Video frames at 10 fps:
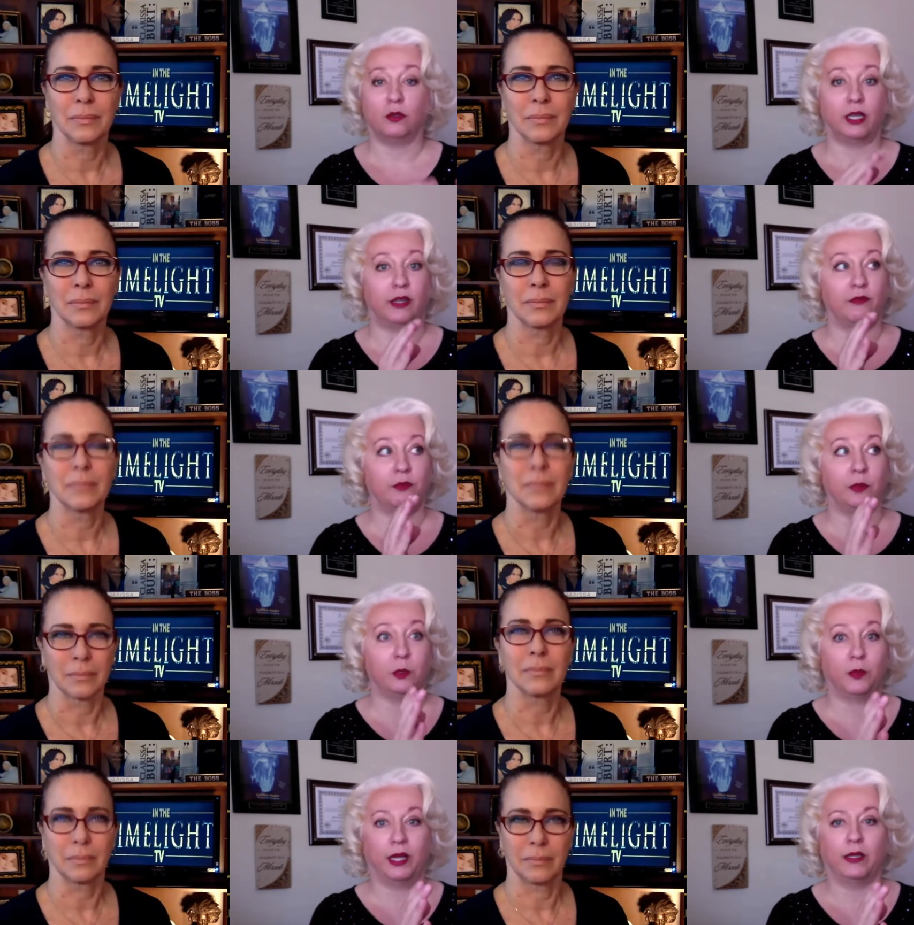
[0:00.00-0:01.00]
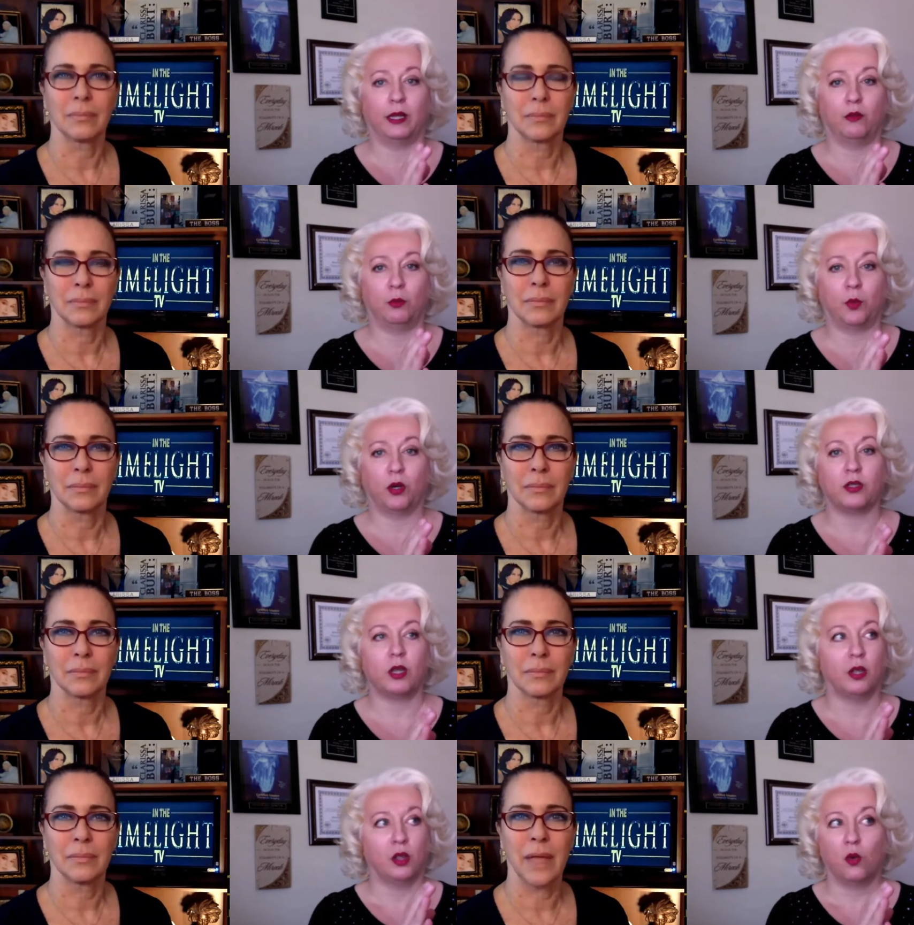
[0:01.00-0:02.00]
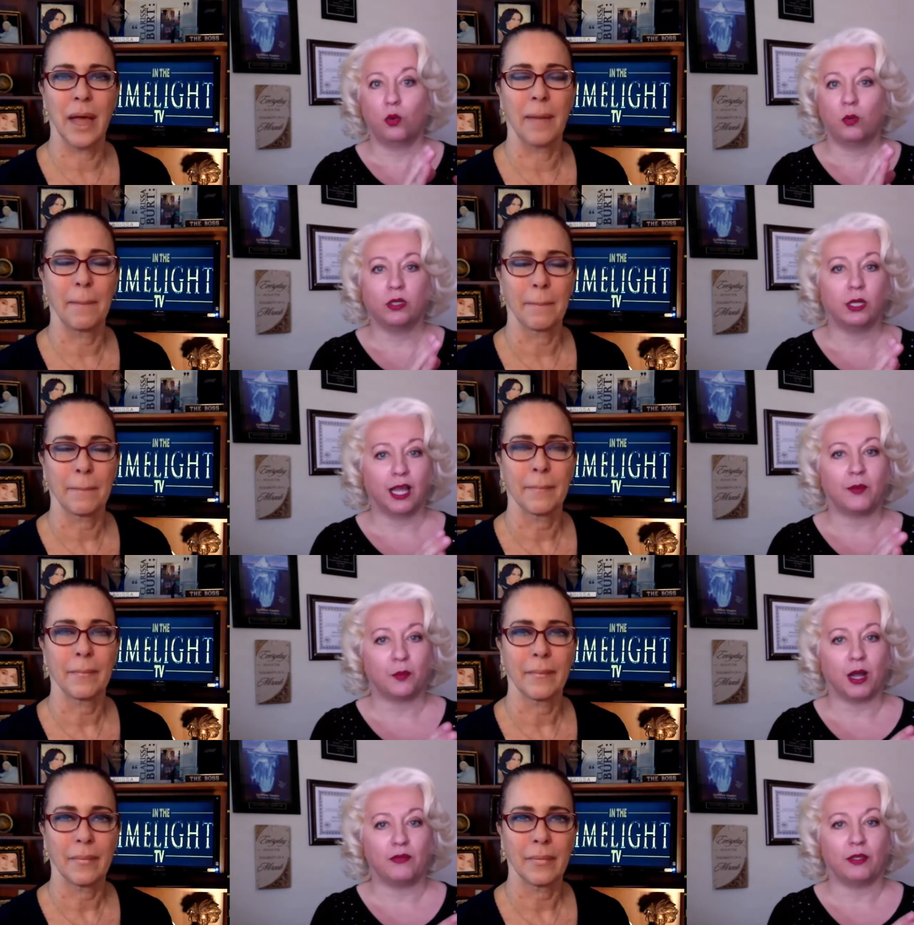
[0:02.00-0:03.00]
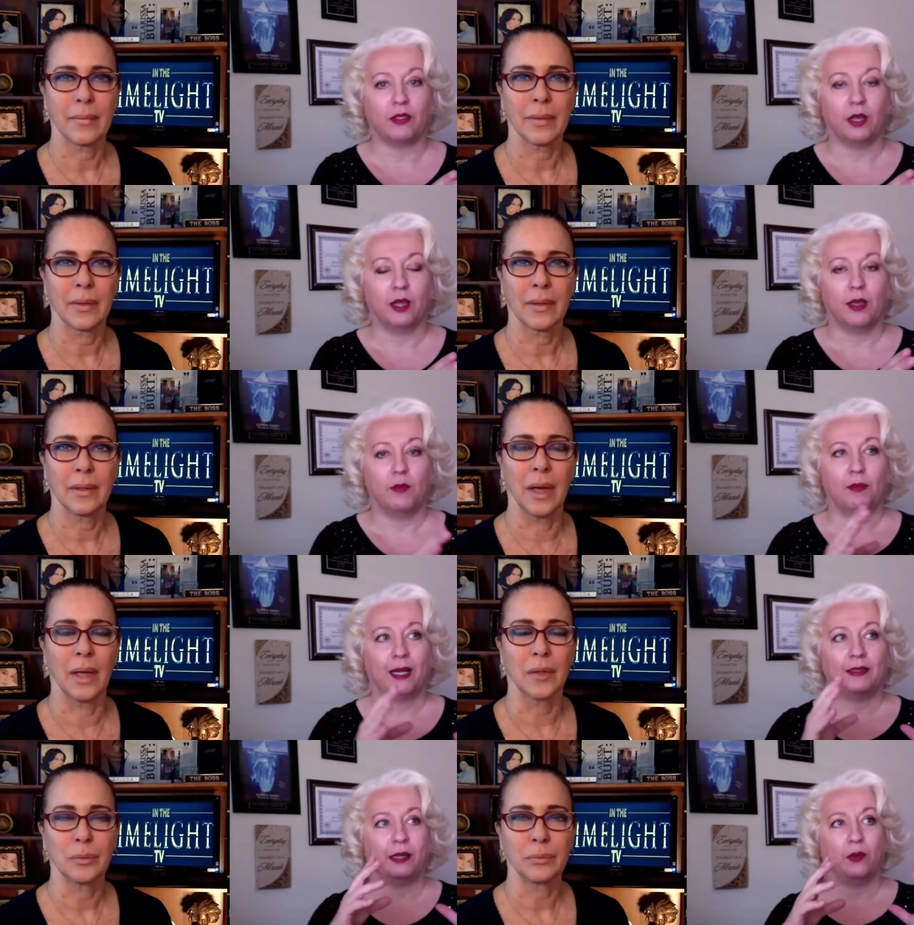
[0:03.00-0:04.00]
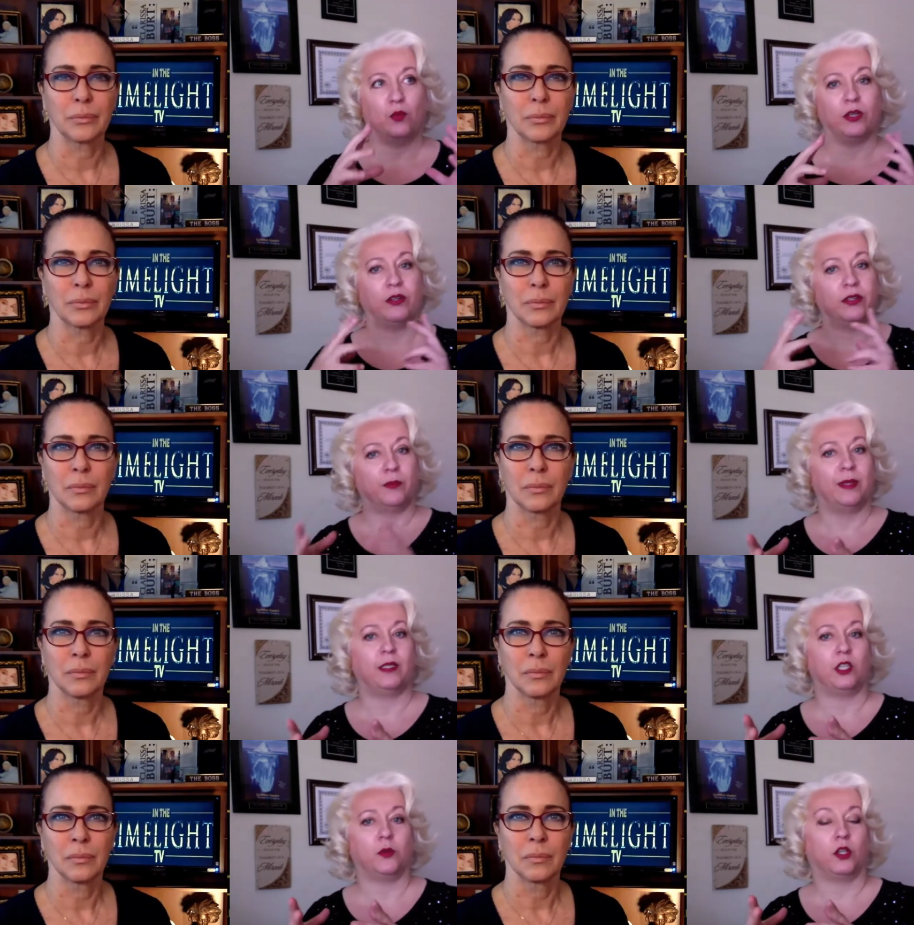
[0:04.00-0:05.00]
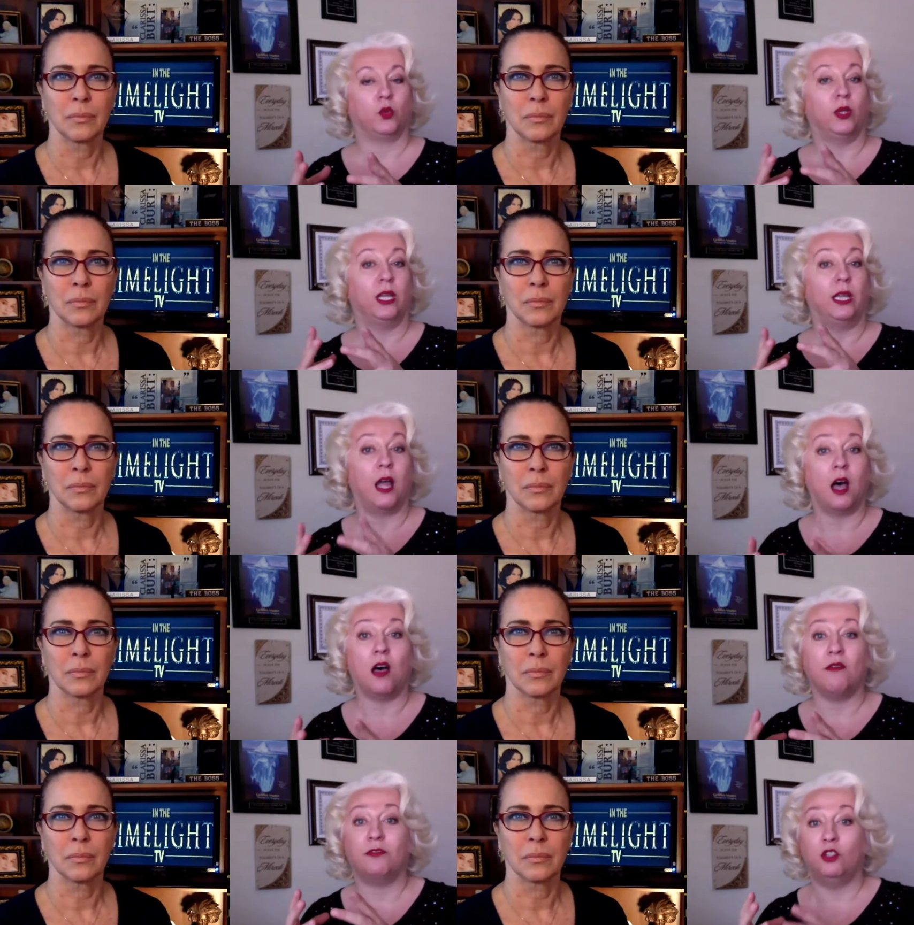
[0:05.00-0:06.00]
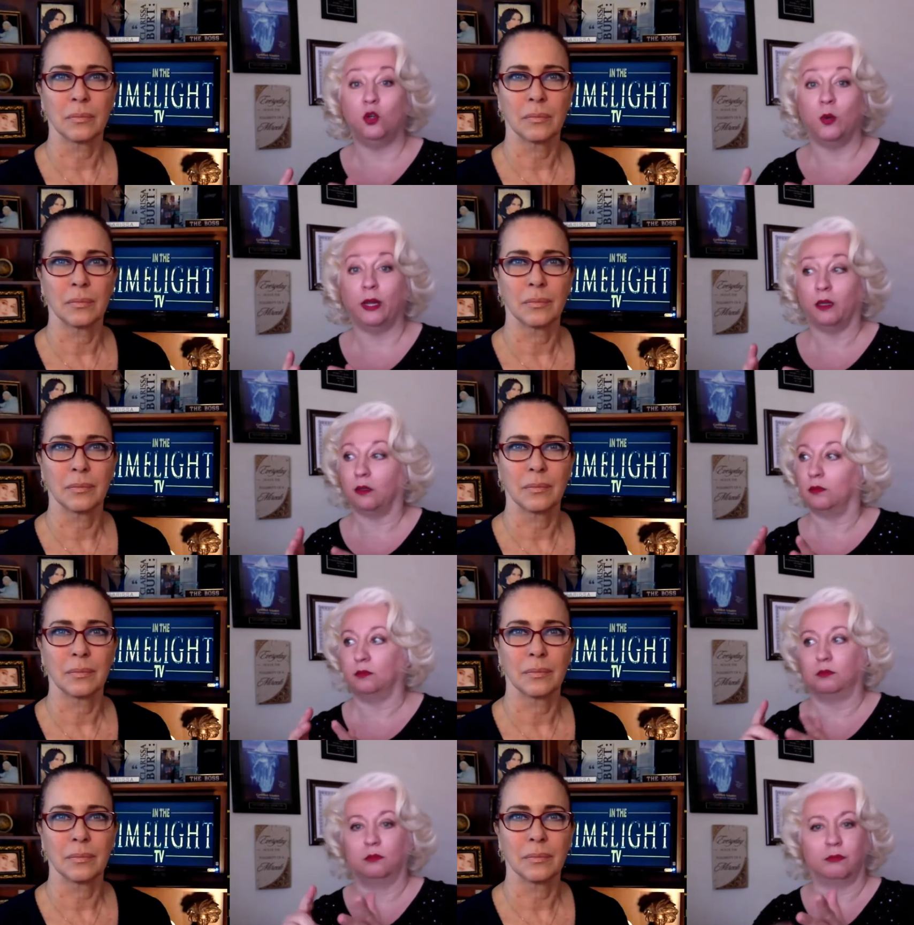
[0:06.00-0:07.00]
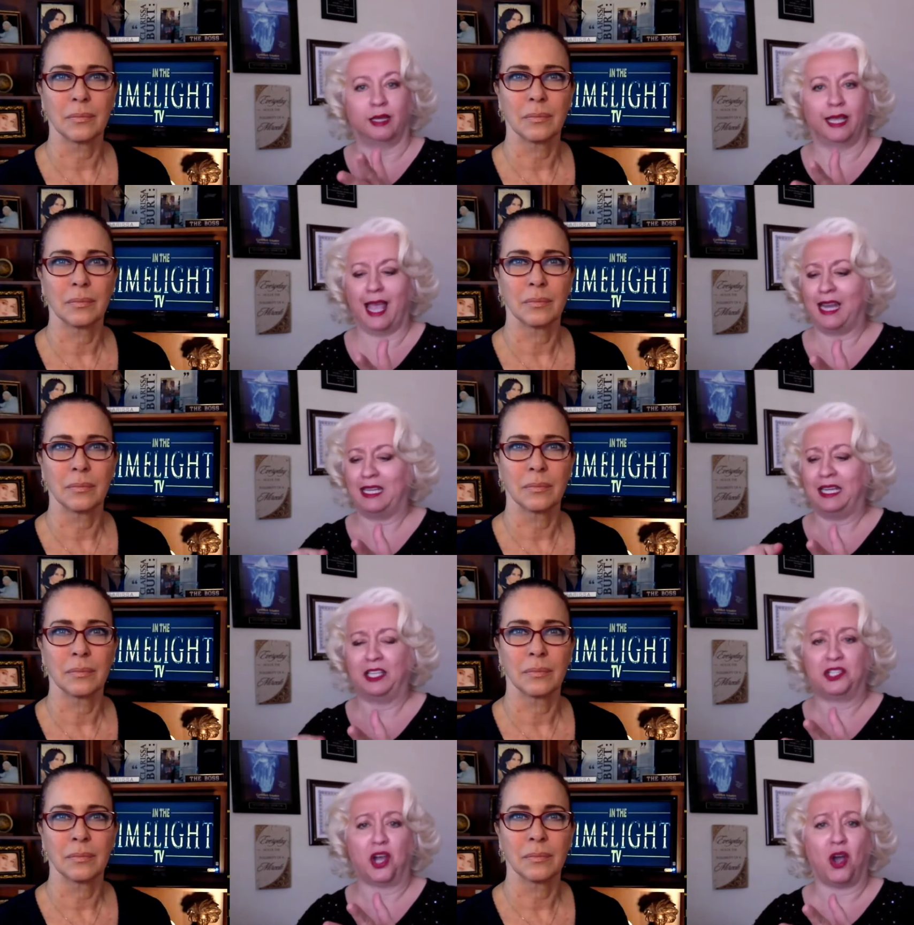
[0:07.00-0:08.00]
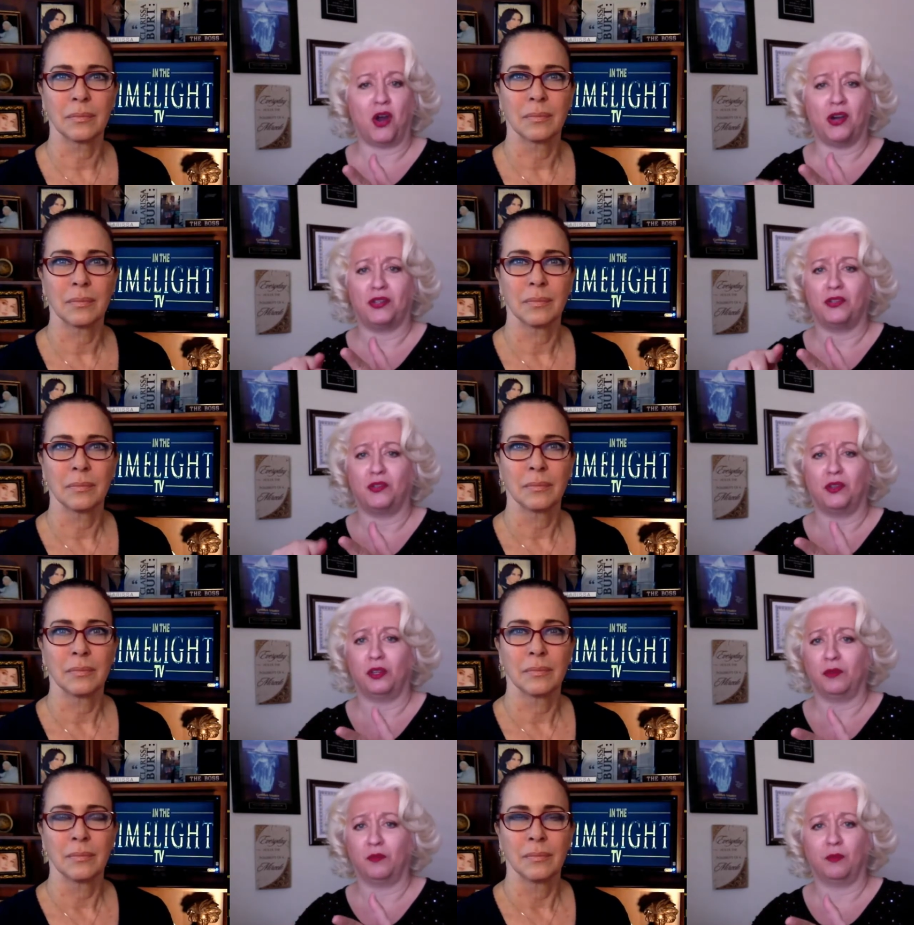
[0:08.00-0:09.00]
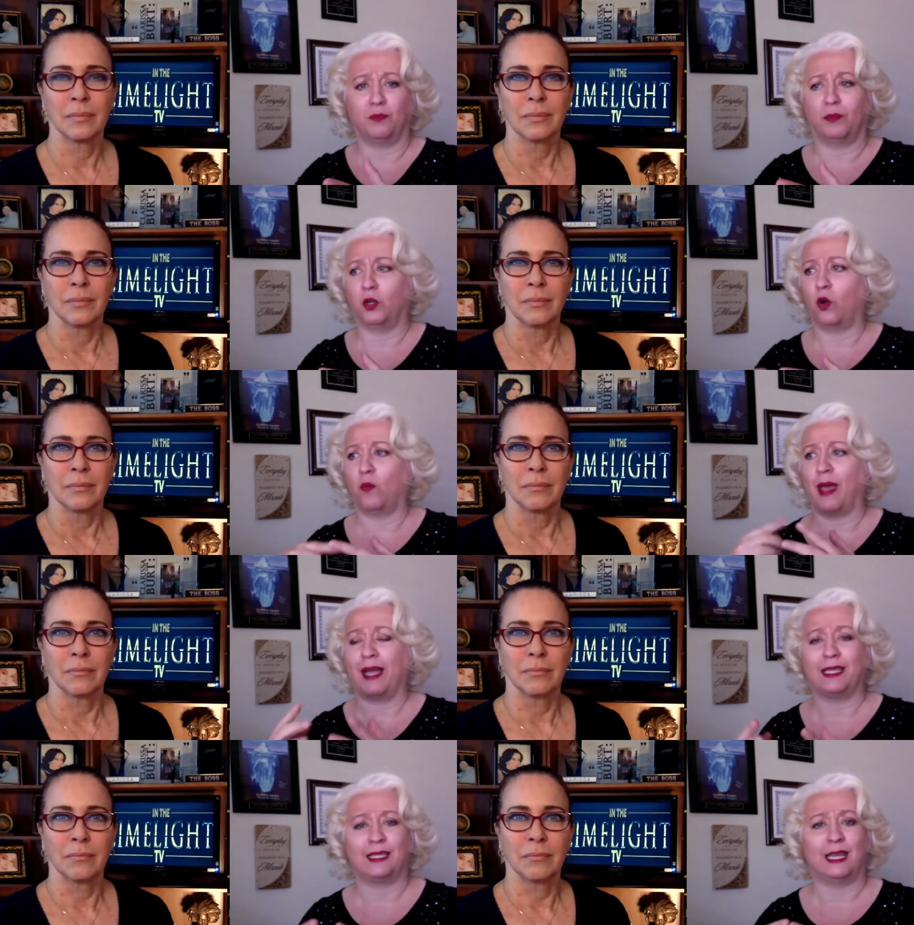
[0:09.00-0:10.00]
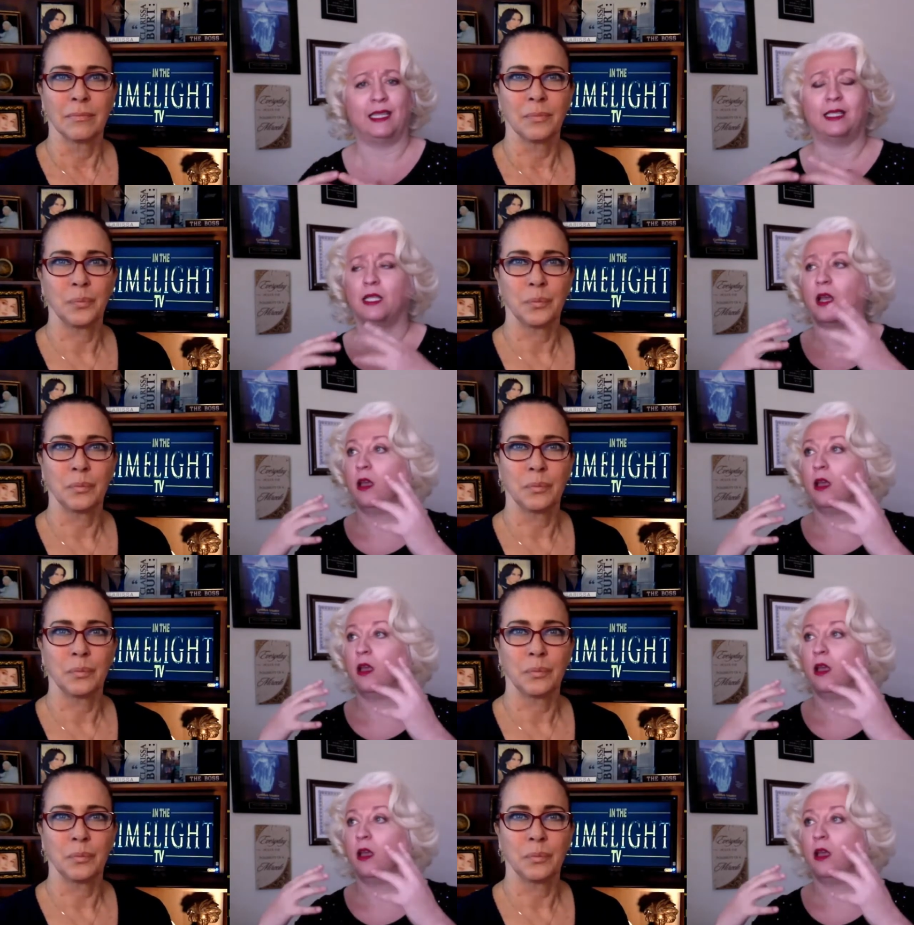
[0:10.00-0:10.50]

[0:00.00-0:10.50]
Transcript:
Speaker 1: that infamous P and L report. Yeah, a lot of profit, yeah. but we're in the business because we love doing mechanics, art, you know, magazines,